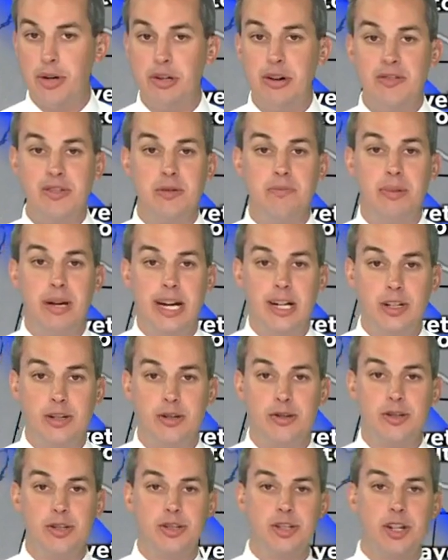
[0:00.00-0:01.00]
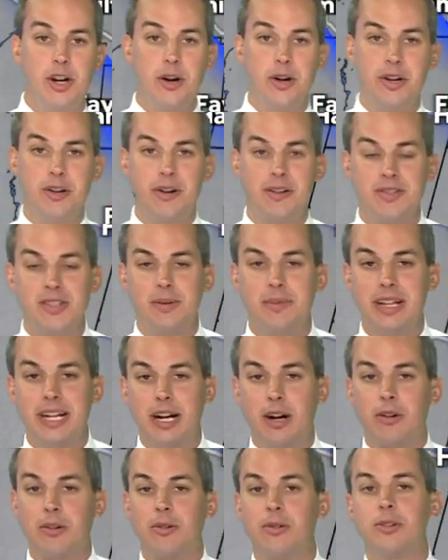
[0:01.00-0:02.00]
We do have some pictures to show you of some of
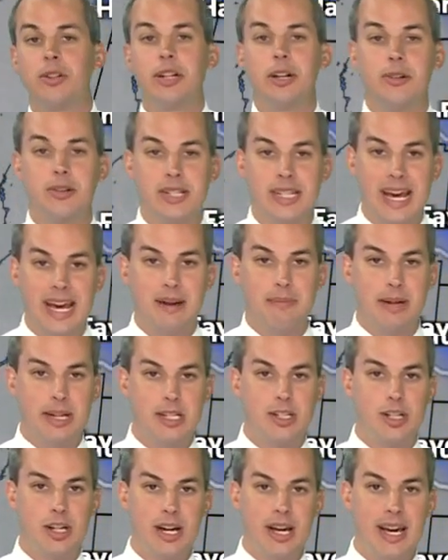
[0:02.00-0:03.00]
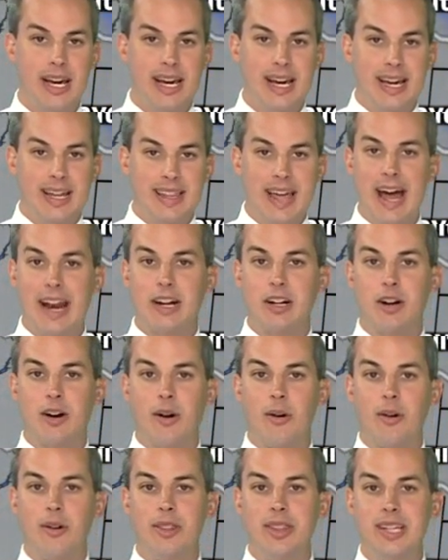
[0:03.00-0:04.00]
the earlier damage that
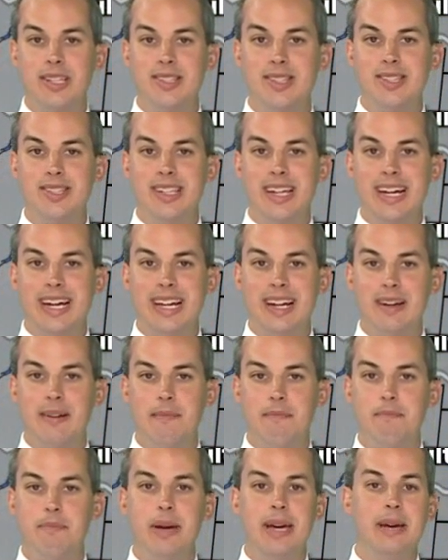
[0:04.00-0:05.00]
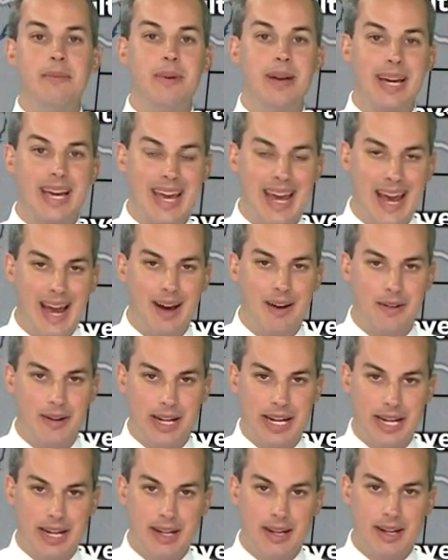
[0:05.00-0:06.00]
occurred. This is in Bibb
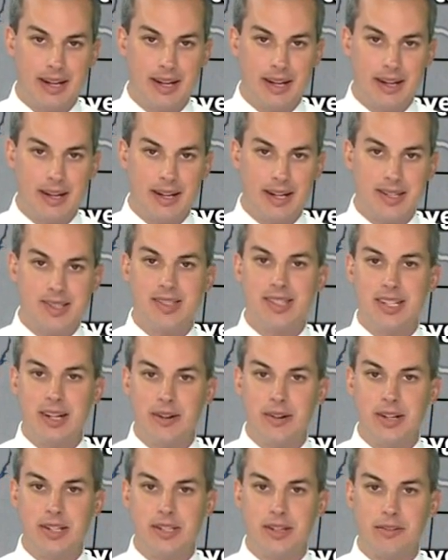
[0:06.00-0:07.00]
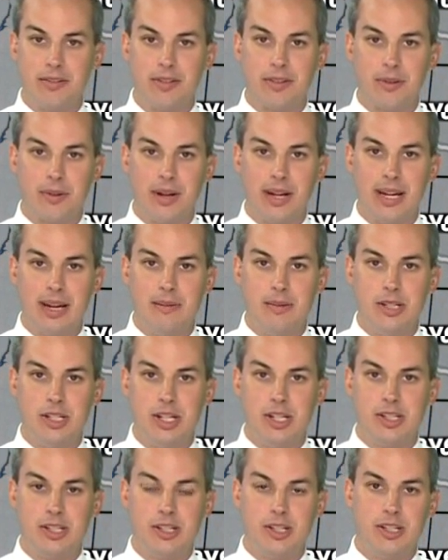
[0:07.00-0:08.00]
County. A series of three
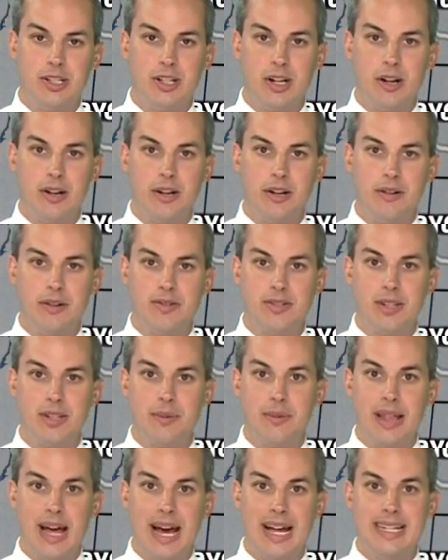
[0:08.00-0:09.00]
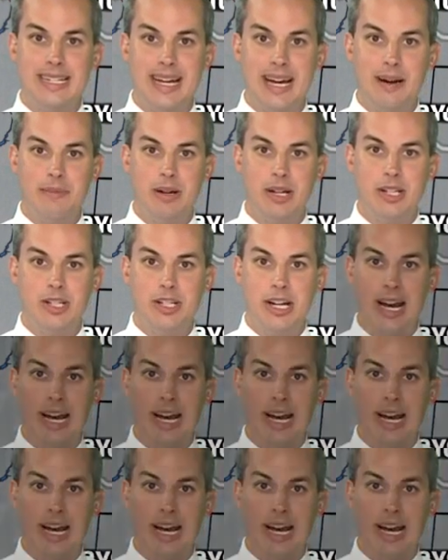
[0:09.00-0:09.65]
images to show you of some of that damage,